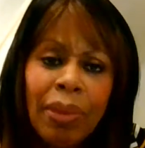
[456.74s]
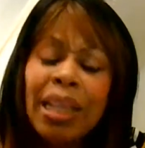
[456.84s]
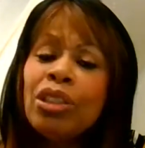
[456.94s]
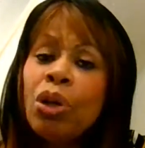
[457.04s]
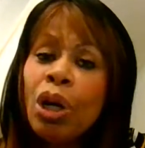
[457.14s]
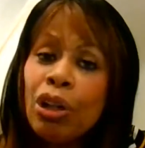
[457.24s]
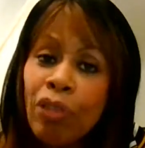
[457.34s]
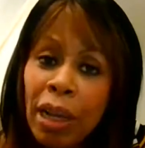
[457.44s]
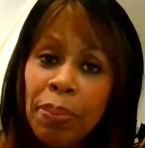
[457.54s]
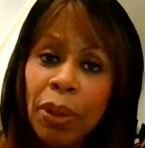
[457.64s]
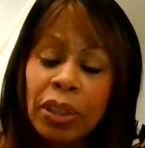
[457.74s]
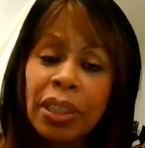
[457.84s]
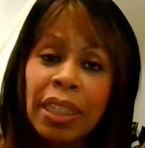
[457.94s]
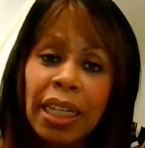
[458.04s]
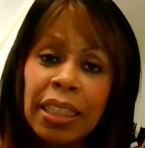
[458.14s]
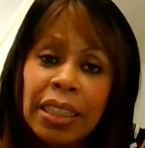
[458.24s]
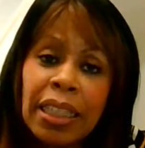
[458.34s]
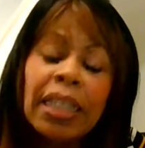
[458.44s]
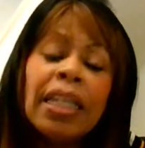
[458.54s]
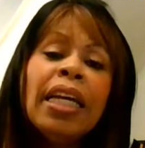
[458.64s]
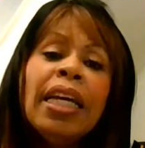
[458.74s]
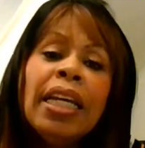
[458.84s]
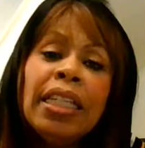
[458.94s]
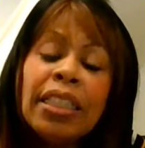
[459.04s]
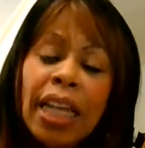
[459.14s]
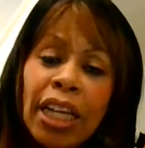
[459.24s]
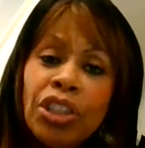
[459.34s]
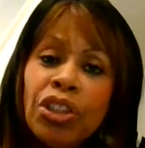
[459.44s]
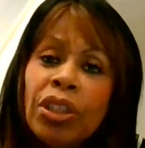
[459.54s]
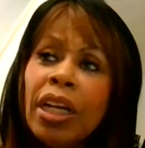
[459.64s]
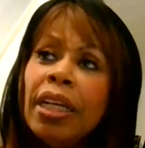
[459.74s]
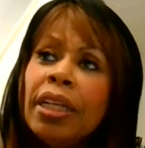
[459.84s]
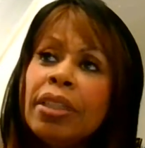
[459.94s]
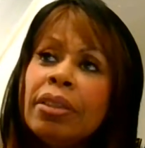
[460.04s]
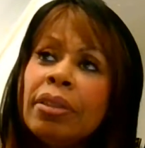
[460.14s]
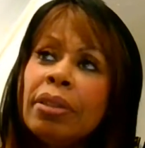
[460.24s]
He's got a great personality. He's educated.